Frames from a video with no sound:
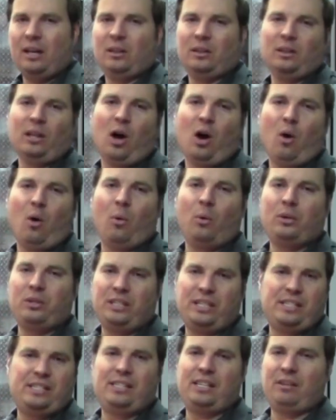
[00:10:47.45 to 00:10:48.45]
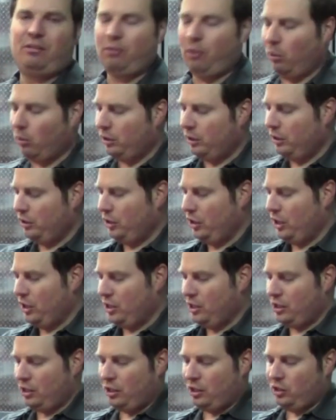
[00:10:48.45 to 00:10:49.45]
low DC
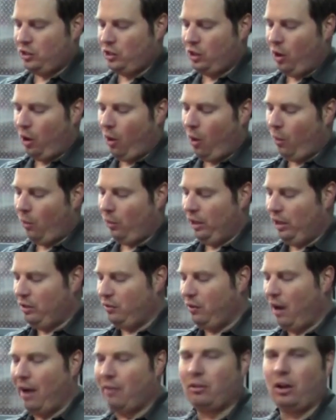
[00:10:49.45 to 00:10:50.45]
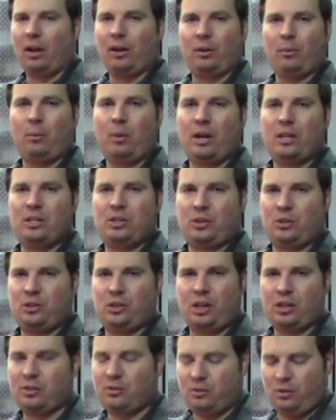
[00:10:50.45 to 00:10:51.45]
voltages. So these $5 ones
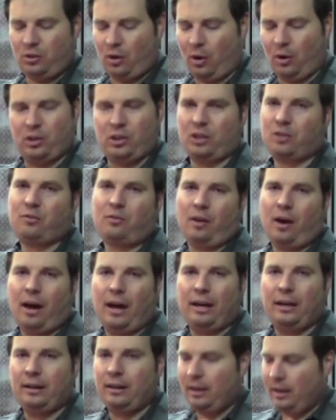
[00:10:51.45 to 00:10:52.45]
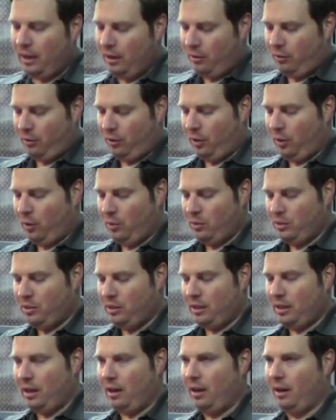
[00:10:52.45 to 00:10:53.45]
are just fine for
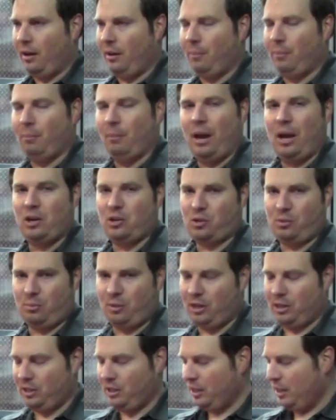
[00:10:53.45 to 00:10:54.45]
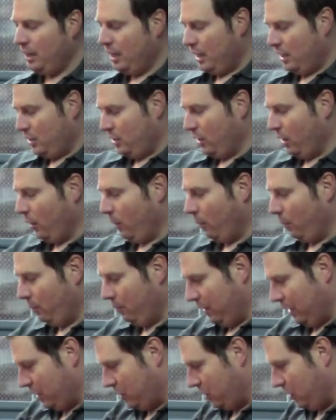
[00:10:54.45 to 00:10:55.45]
those measurements. So
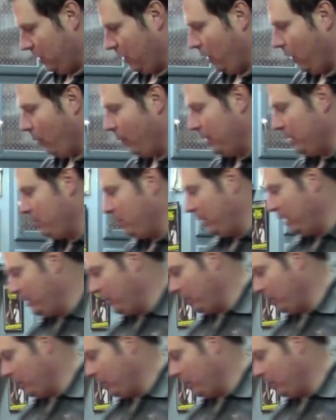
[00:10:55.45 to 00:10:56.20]
this should always be